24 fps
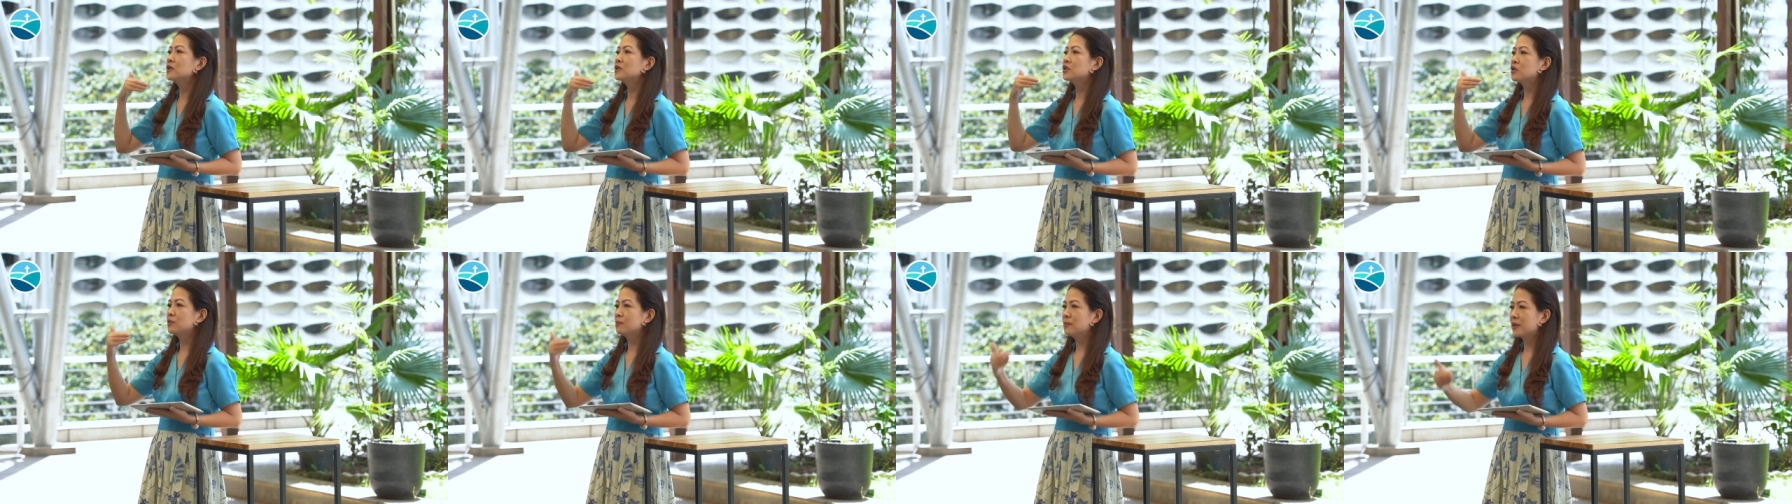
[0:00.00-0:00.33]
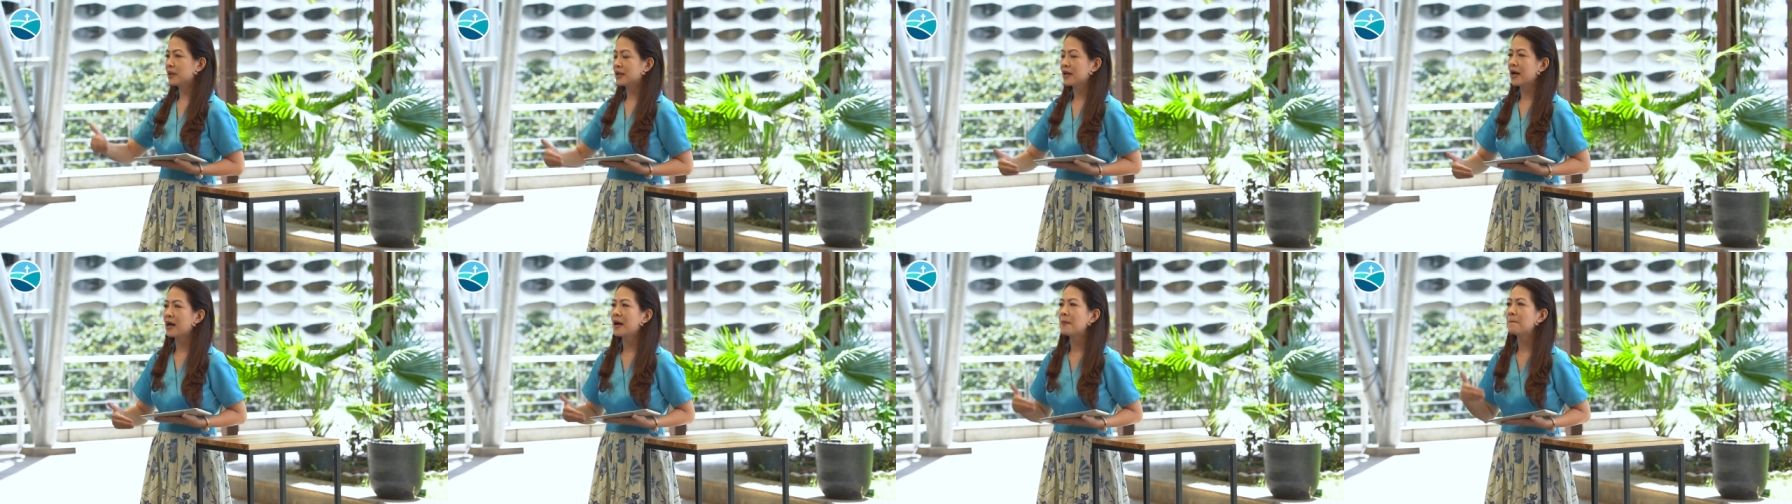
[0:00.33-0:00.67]
to
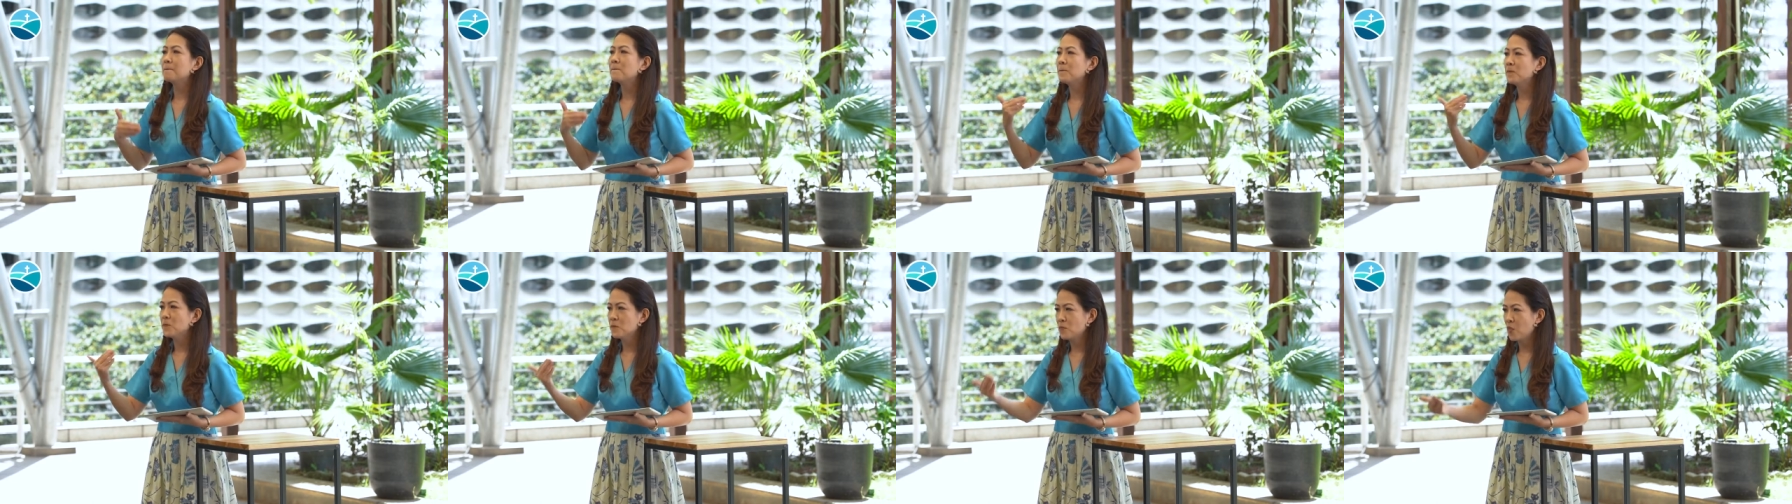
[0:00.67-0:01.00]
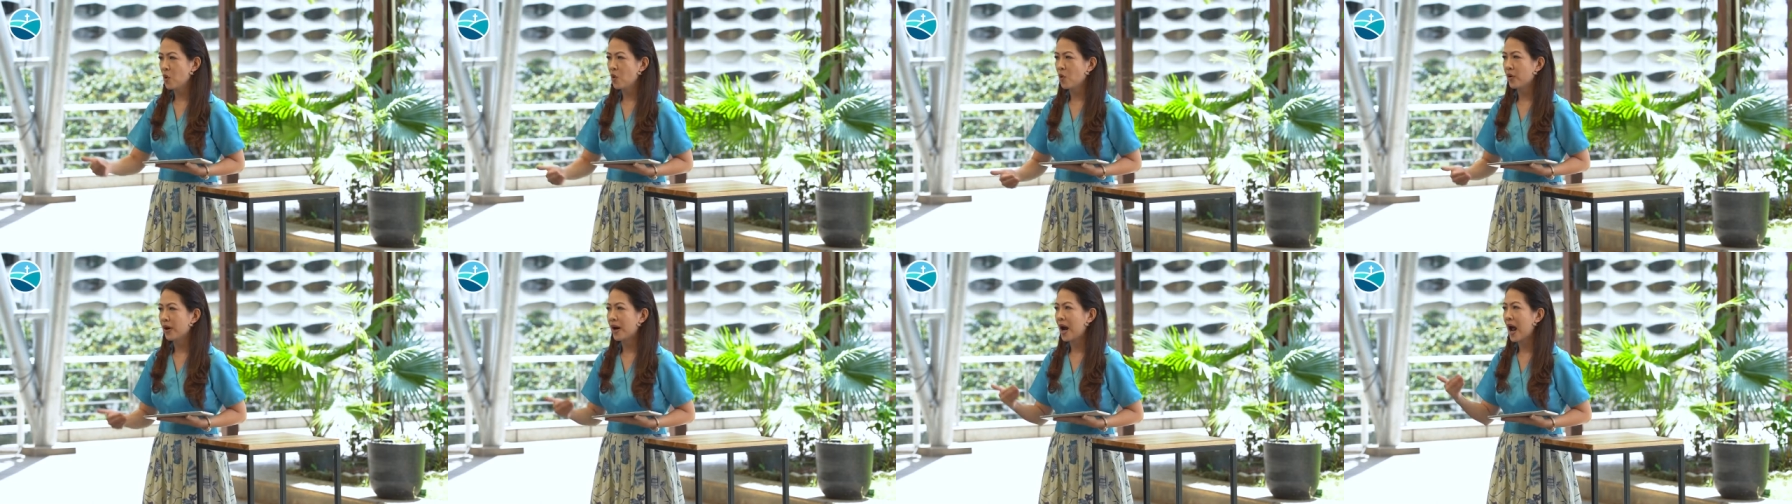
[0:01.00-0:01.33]
become
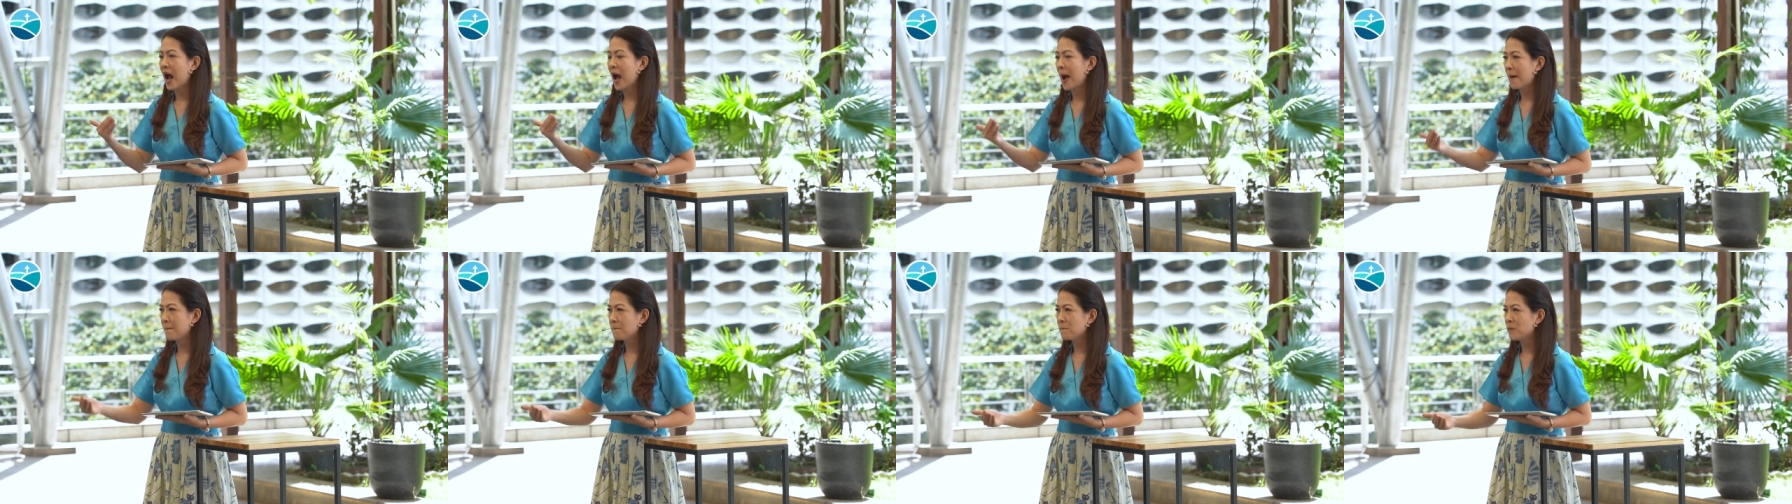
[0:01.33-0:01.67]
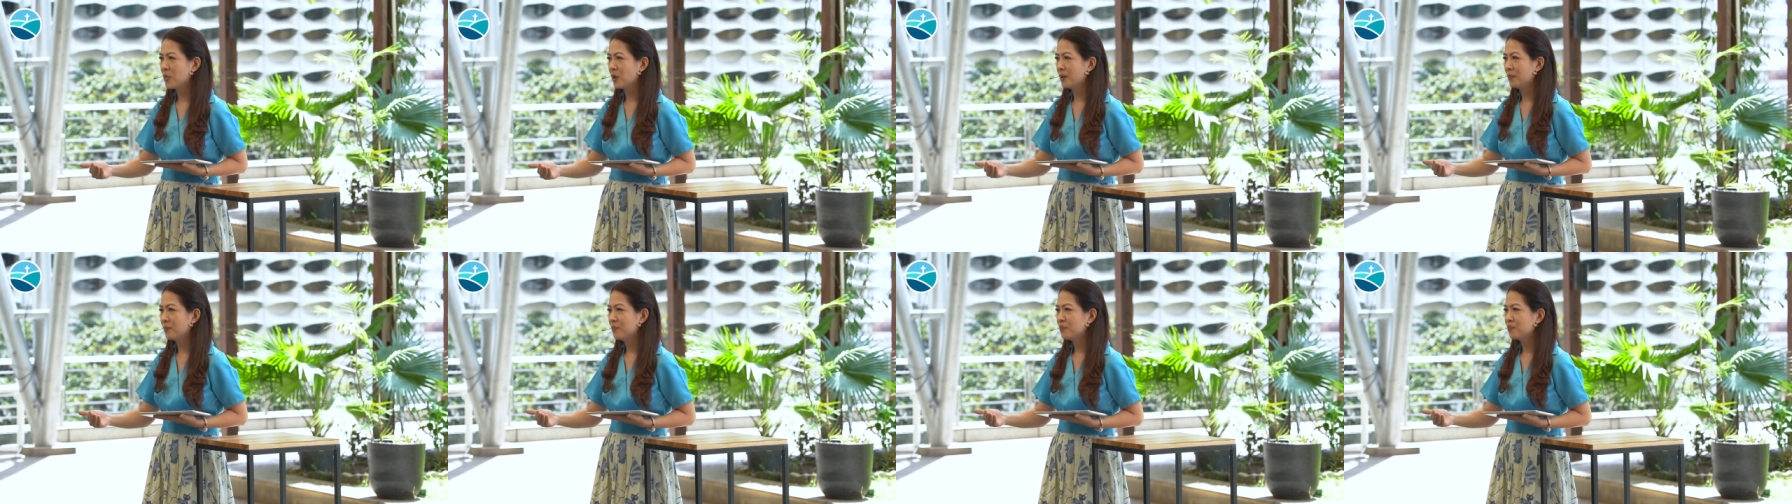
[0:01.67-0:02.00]
more
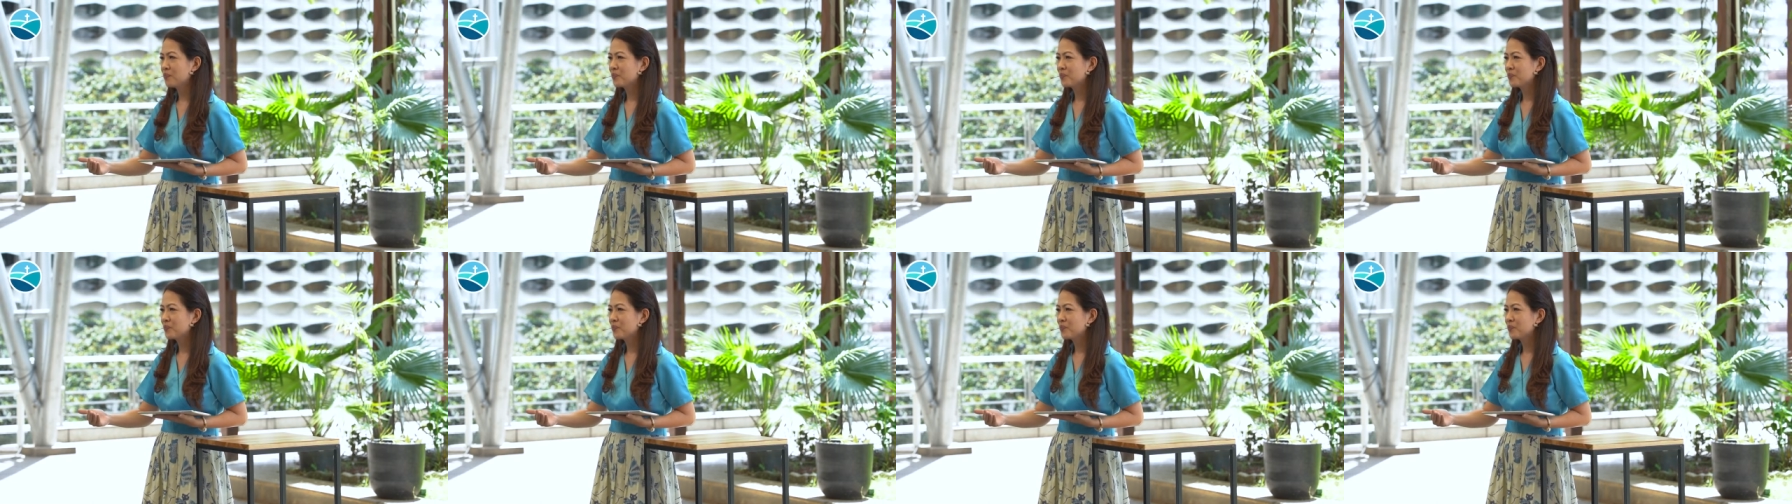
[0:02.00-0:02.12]
humble.